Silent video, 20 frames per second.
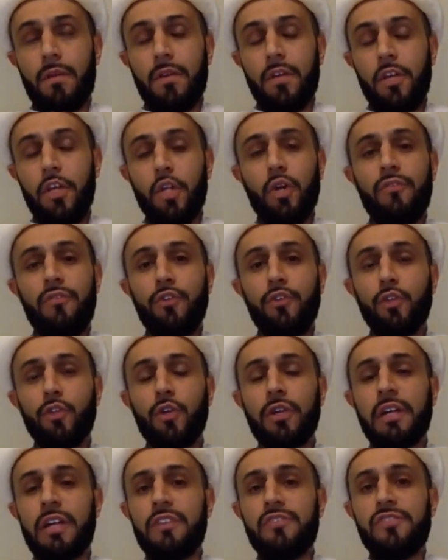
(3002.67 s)
you know, if you
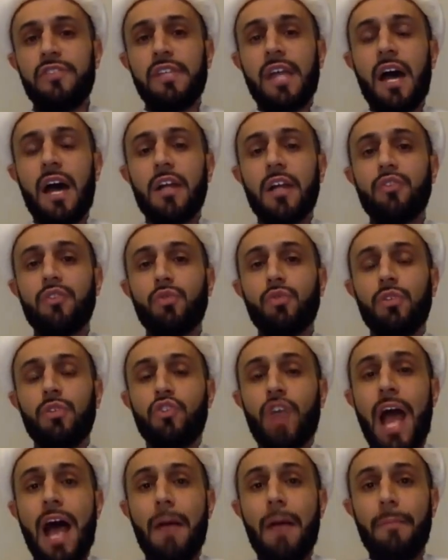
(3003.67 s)
look at
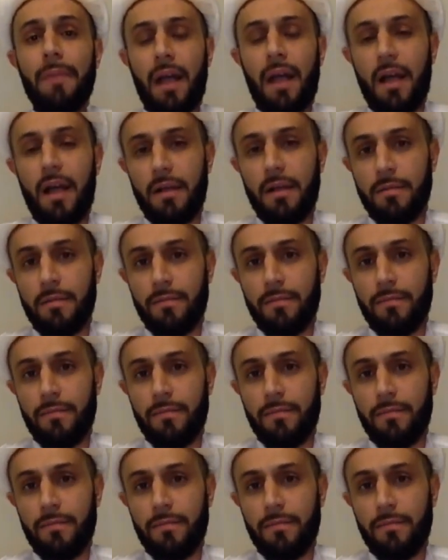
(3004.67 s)
Ziyaratul Jami'ah,